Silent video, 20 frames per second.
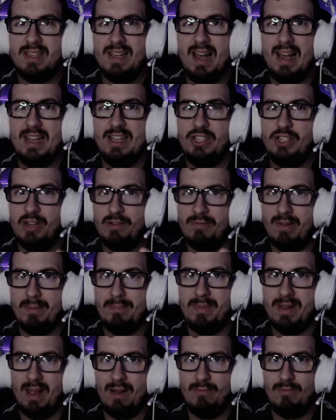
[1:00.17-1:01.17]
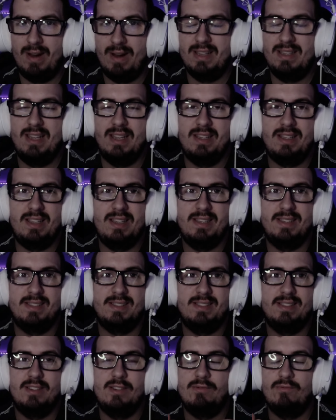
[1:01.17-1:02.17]
guy Jeremiah, right, and
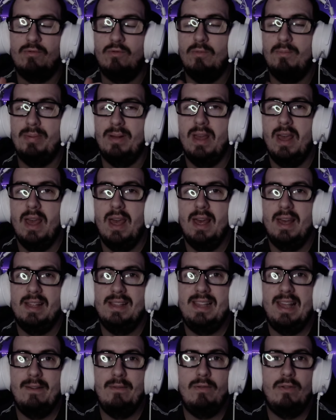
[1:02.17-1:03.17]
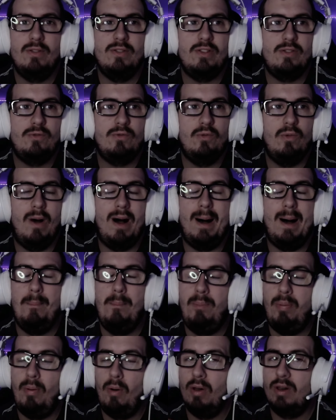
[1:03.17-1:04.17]
his group, they want to
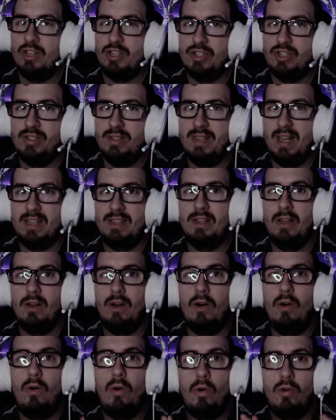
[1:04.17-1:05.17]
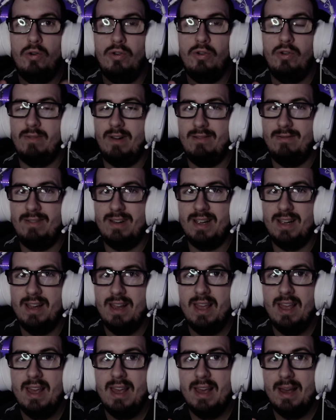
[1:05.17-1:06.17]
abolish that honorary
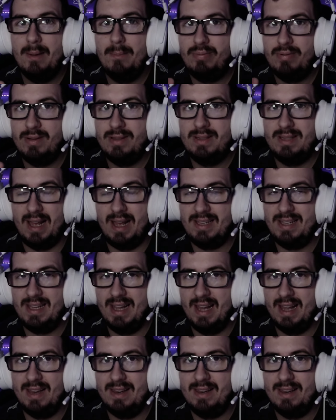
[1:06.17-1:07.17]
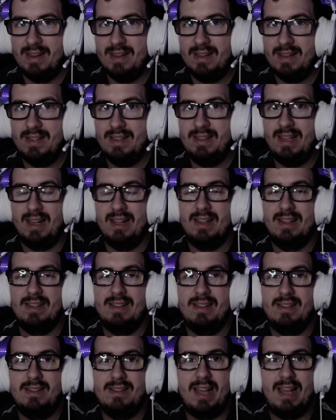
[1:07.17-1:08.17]
Britannian, that
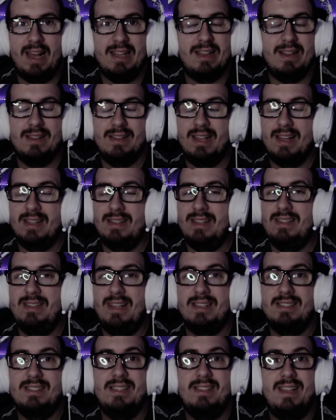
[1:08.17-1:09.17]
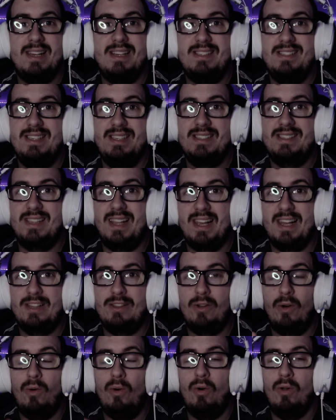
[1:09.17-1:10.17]
title that it doesn't exist
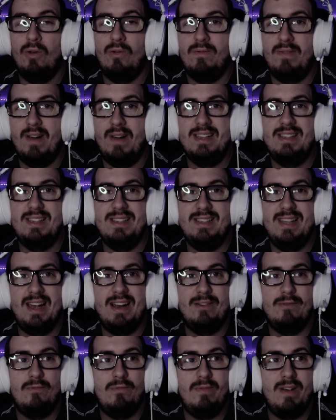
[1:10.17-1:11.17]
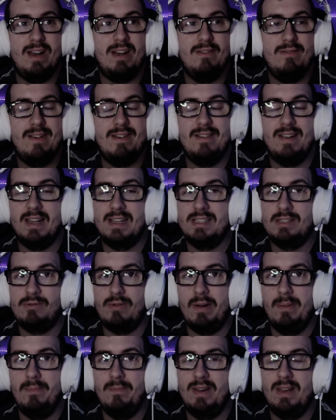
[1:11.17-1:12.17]
at all, right? They are very, very
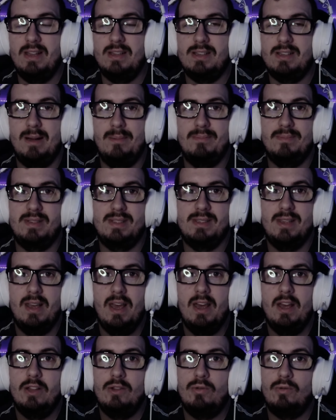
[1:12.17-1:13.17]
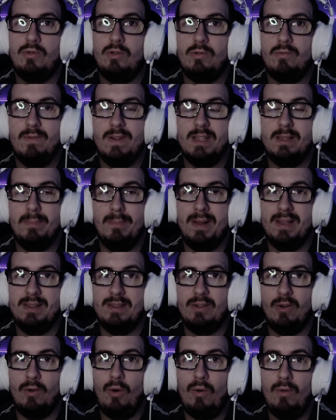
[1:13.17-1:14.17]
extreme when it comes to
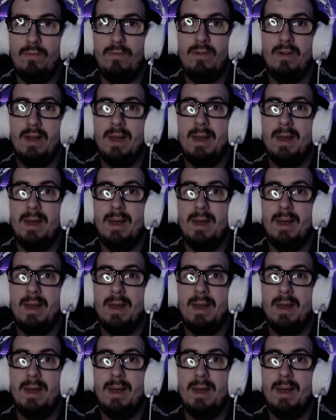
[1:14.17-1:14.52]
treatment of